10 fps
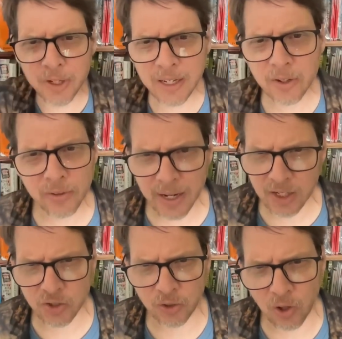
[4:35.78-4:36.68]
an
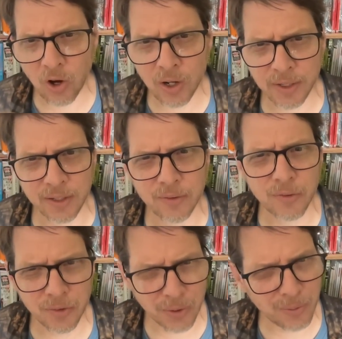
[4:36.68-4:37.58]
international audience.
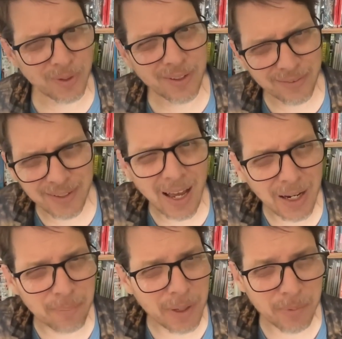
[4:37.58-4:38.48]
So he's
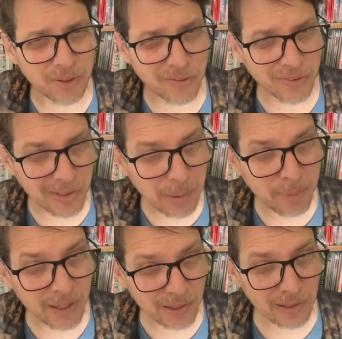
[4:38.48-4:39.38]
kind of maybe
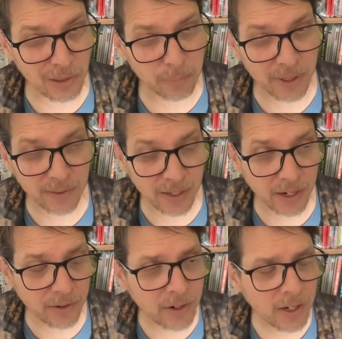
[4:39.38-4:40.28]
slipping a little bit
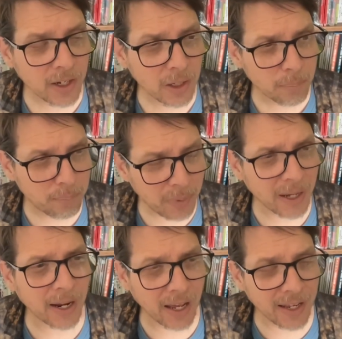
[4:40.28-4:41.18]
there.
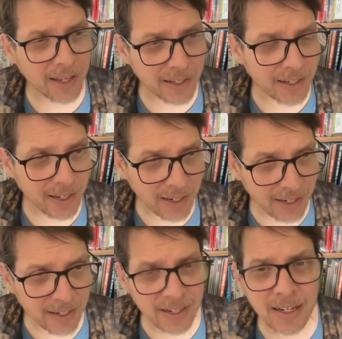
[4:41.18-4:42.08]
But
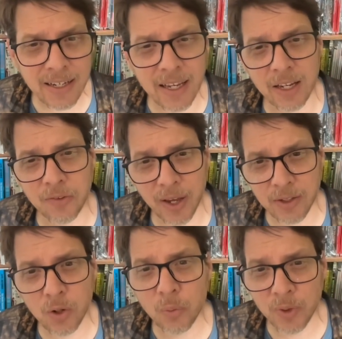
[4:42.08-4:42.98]
in any case, I
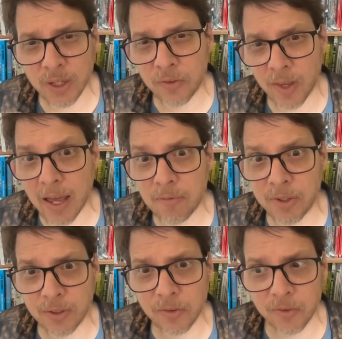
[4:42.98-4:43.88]
don't think it's
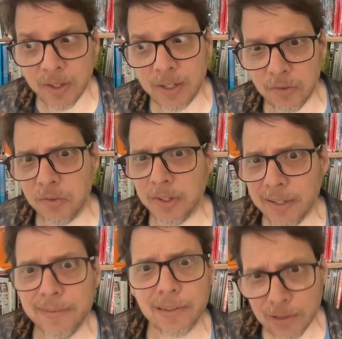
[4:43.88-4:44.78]
evidence that he's
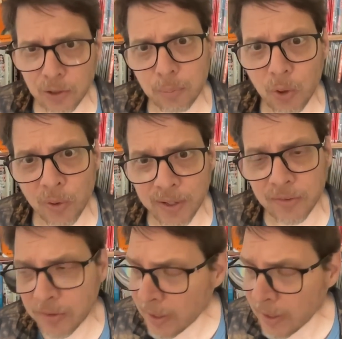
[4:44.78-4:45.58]
into little boys.